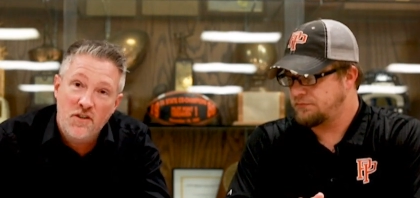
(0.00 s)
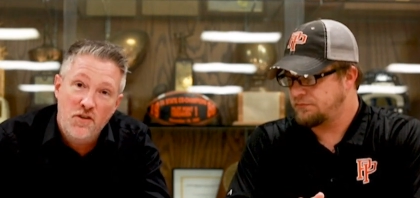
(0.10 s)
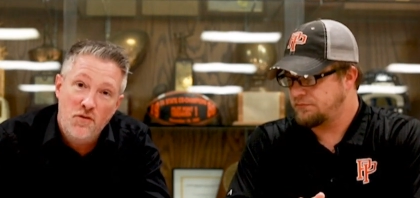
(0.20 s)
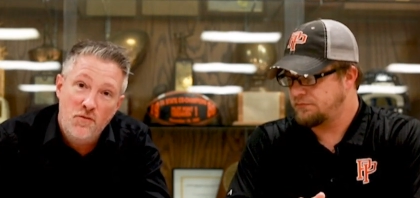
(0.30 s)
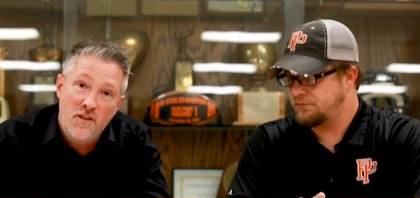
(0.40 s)
Speaker 1: can
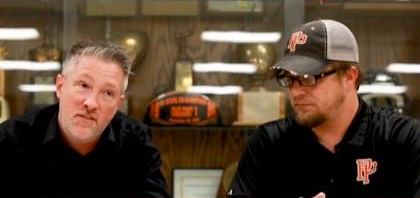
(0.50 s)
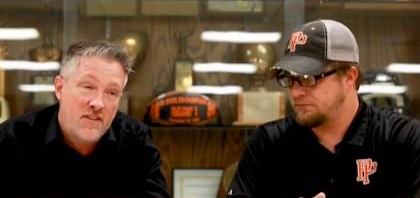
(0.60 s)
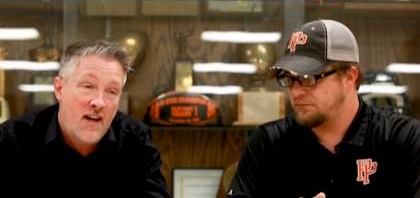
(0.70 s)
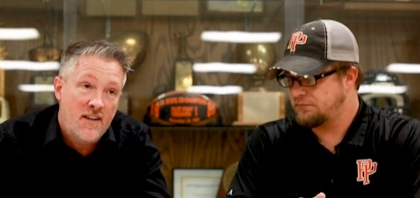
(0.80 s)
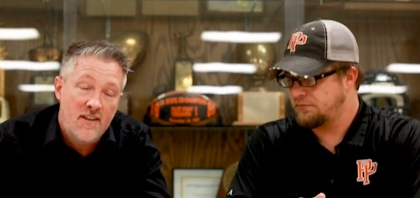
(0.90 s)
do is
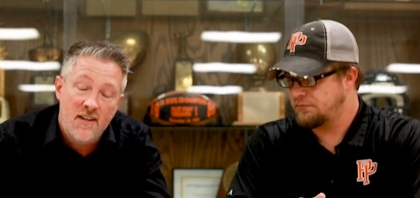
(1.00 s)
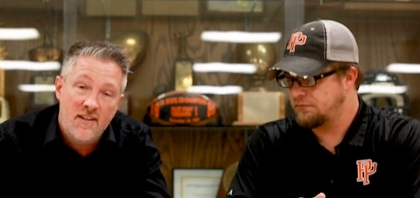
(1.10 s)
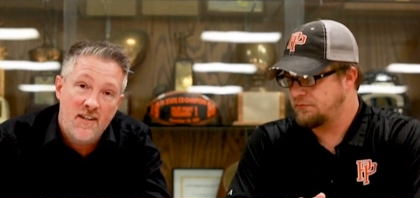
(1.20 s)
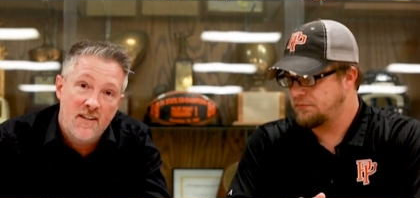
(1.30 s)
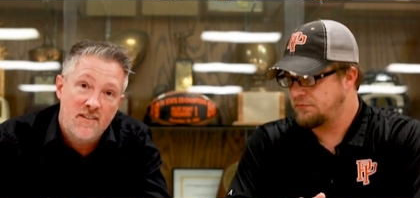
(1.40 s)
tie
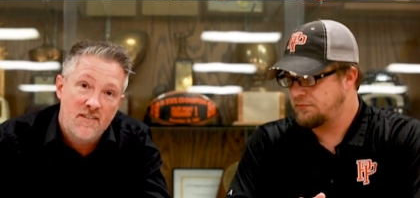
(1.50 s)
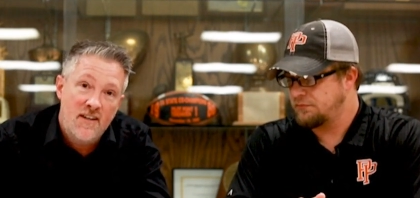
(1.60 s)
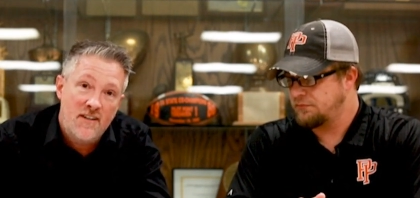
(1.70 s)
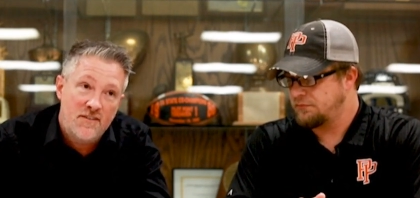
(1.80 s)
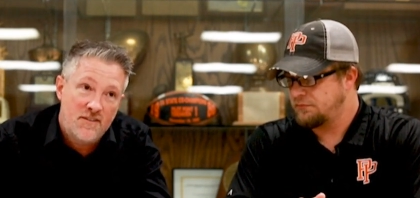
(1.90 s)
that, and
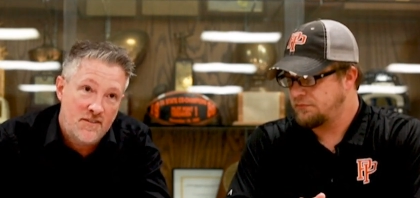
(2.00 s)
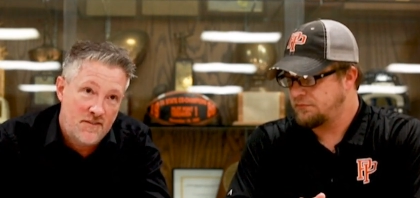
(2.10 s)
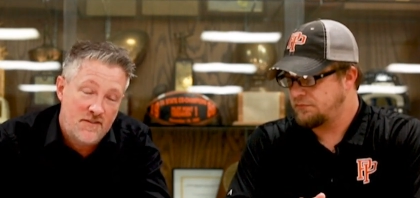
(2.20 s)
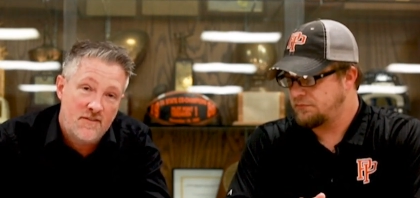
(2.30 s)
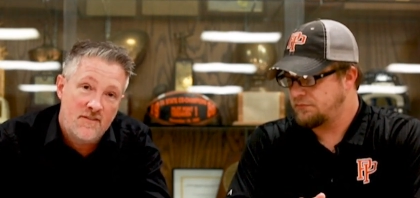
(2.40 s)

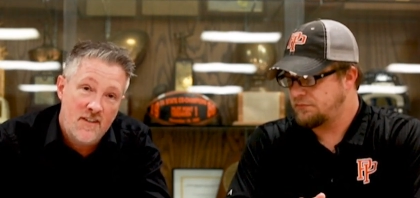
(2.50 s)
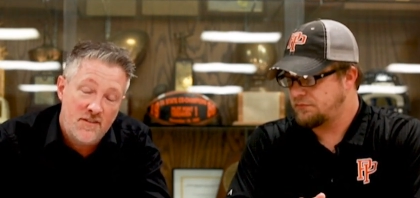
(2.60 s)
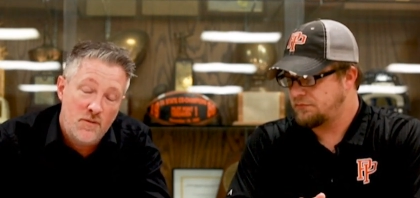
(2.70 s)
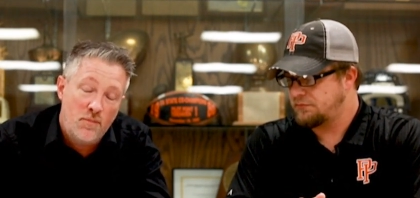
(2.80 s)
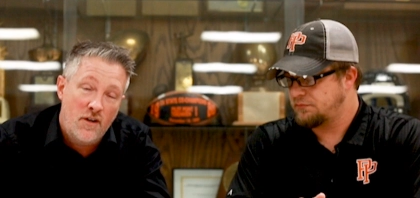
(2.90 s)
that's
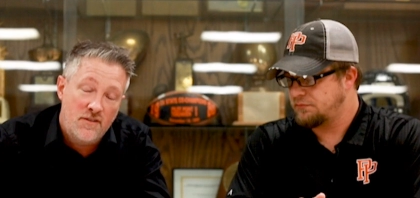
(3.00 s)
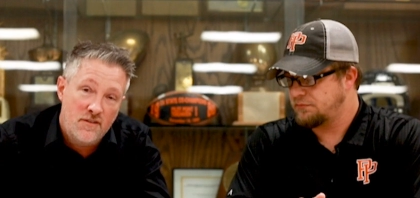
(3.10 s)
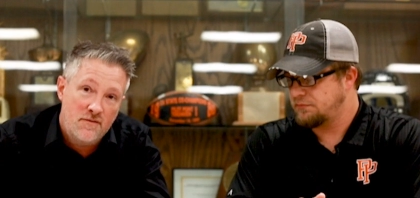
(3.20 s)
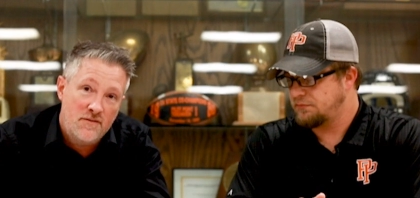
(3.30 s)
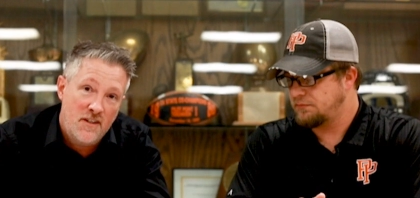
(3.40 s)
that's
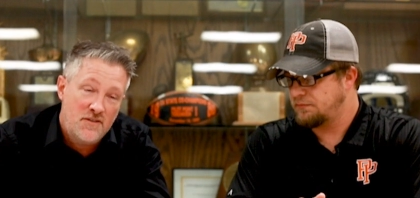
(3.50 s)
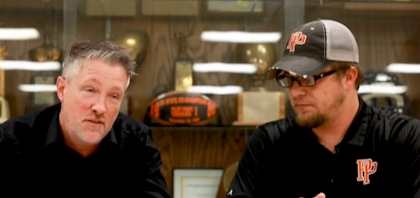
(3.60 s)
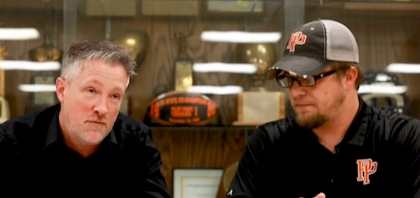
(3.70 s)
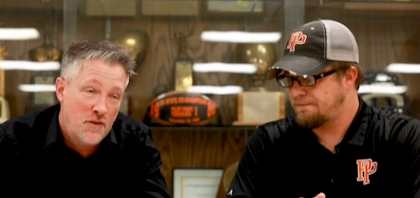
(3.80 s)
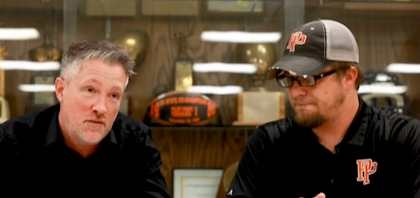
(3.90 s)
impressive. That's
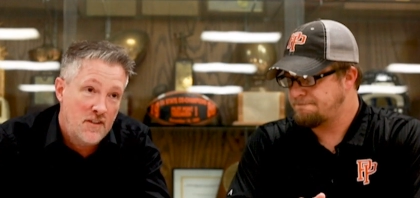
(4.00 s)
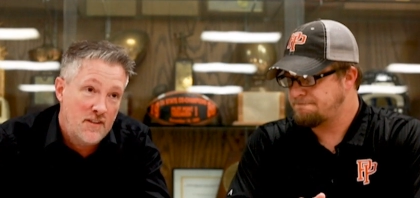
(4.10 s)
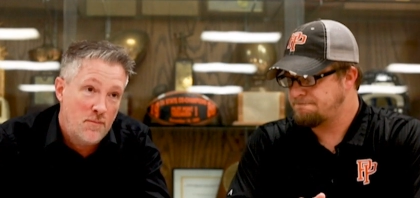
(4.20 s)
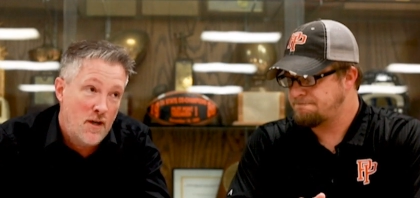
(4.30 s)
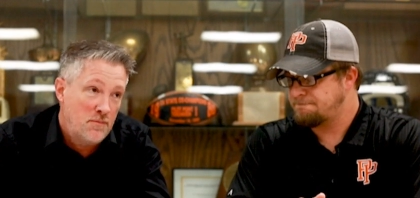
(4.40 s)
the first thing
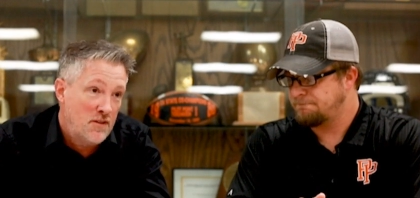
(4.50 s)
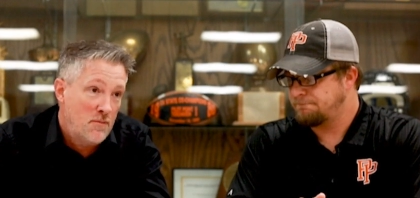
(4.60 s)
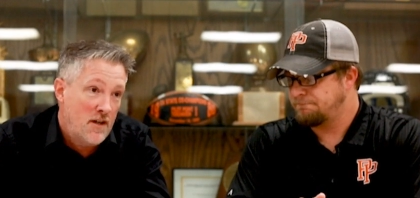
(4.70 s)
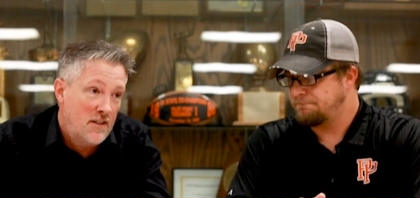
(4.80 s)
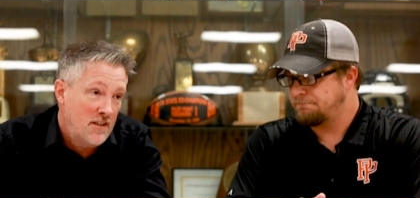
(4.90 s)
that pops
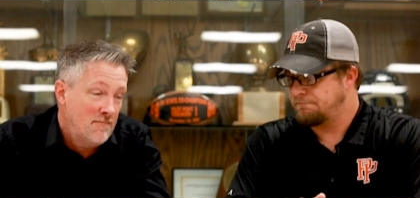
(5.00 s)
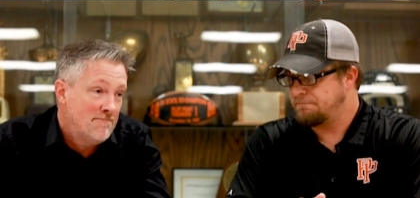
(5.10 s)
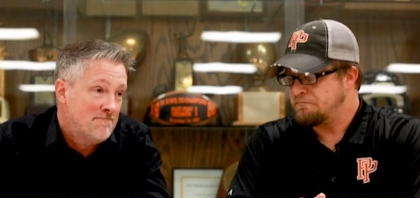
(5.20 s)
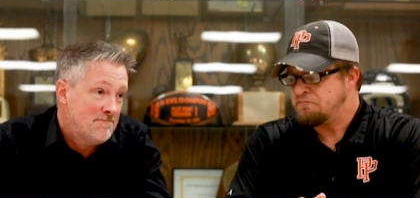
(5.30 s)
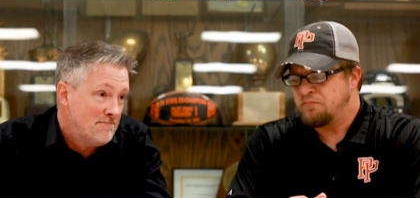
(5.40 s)
into my head.
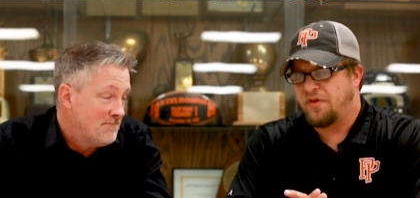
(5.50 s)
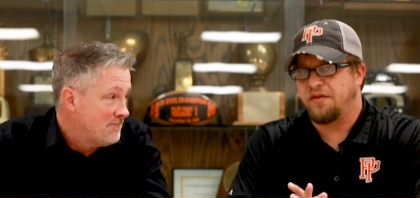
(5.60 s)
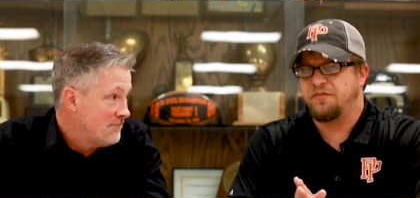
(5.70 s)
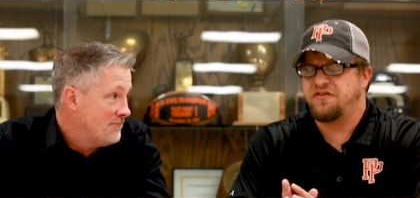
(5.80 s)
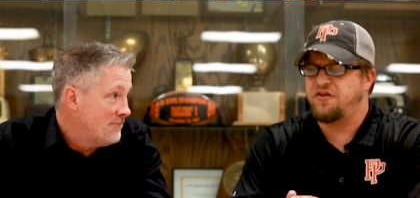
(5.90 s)
Speaker 2: Yeah.
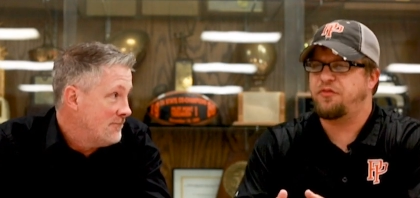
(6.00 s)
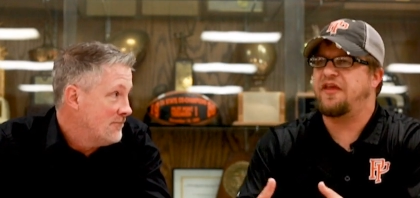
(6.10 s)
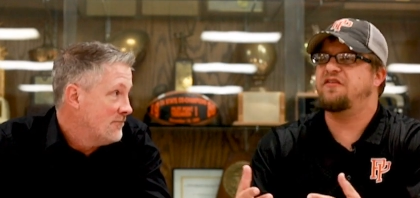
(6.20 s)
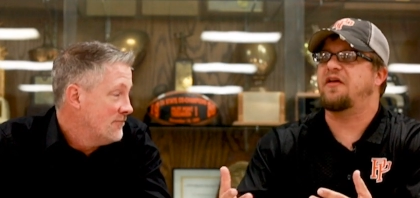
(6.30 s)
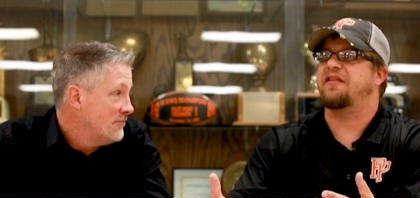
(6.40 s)
And so
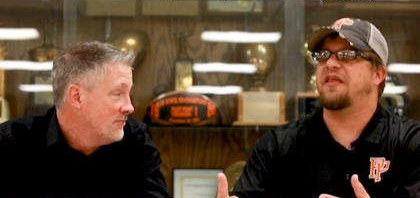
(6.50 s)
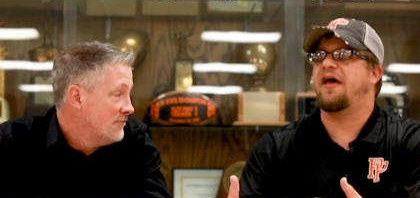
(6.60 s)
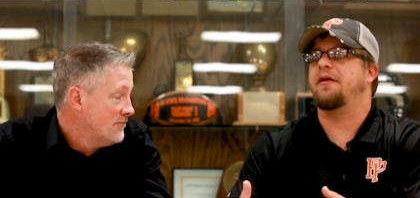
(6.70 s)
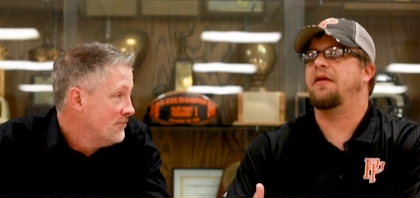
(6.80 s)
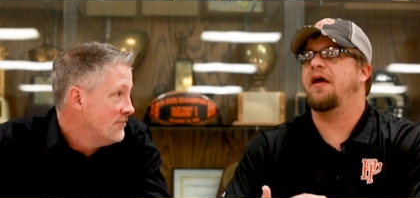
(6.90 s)
things like
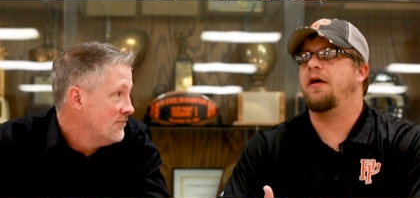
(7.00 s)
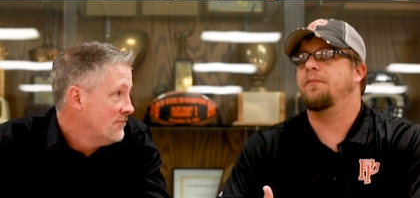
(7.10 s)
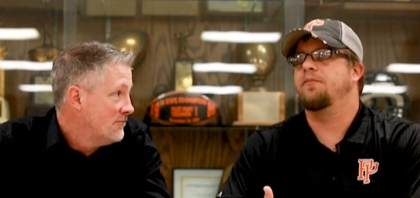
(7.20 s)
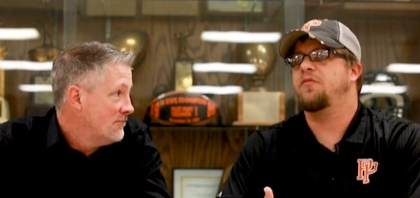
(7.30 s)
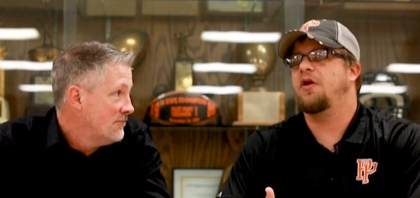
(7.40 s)
that,
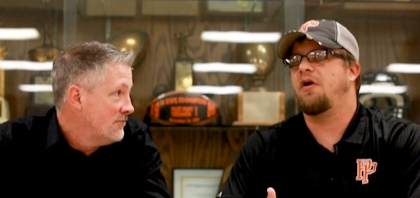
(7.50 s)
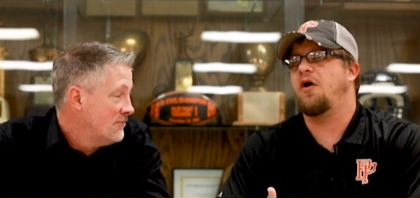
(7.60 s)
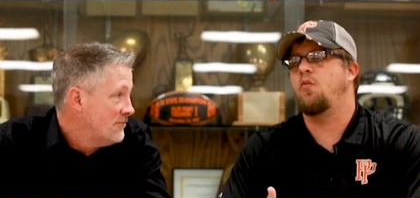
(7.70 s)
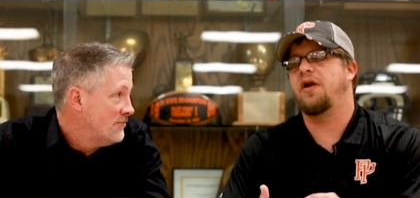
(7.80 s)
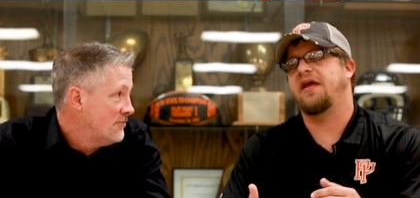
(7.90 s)
um, you know,
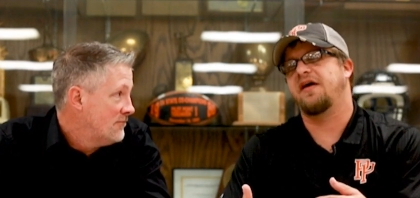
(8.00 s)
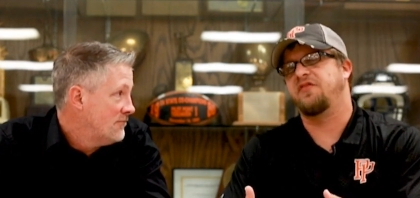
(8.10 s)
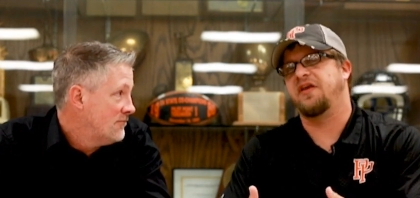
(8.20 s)
I want to have